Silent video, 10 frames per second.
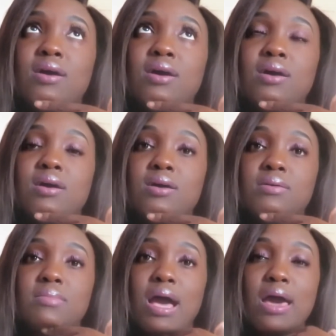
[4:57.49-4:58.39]

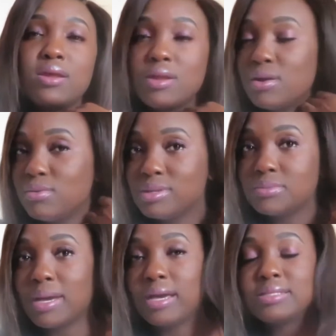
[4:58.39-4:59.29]
I don't know who was
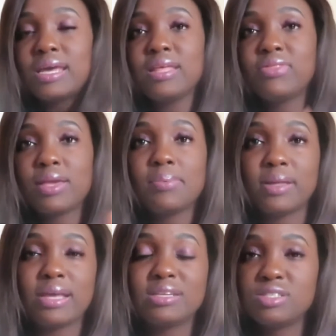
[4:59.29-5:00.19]
mine. I didn't think about that.